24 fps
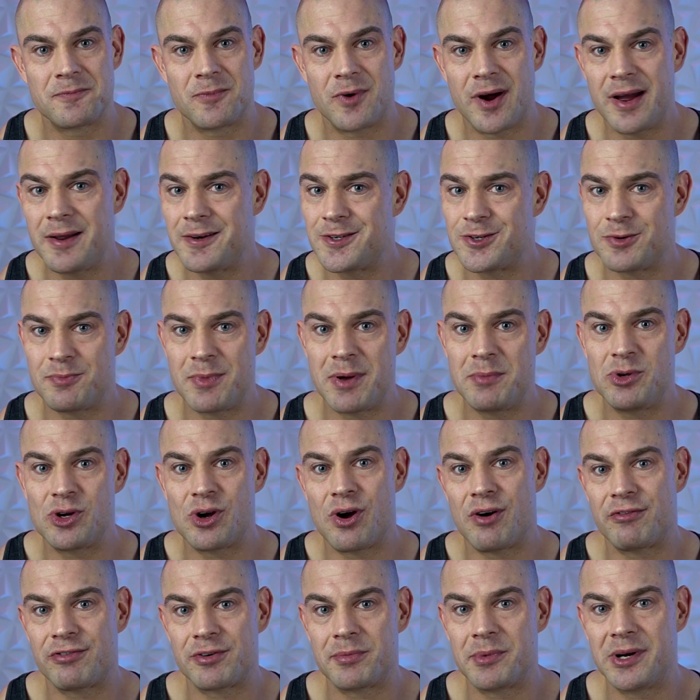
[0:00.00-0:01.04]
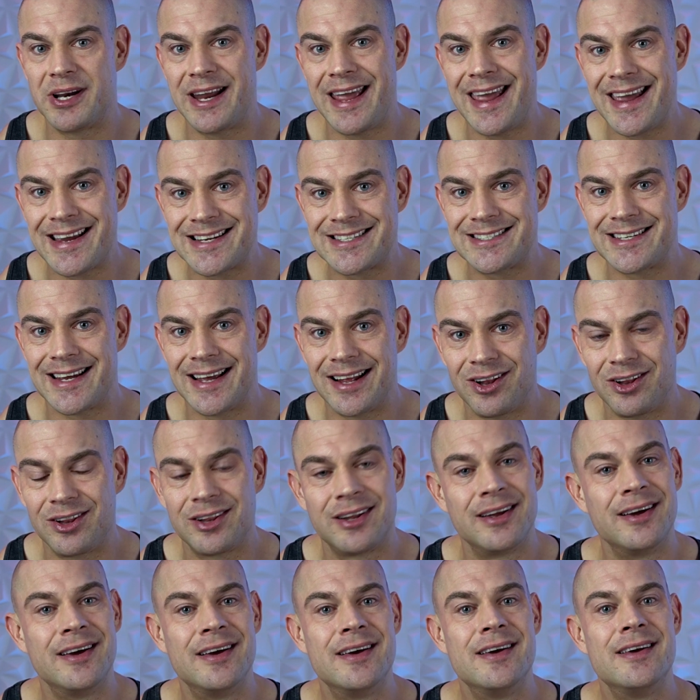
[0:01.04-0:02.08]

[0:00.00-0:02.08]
Right? So maybe you go from an XL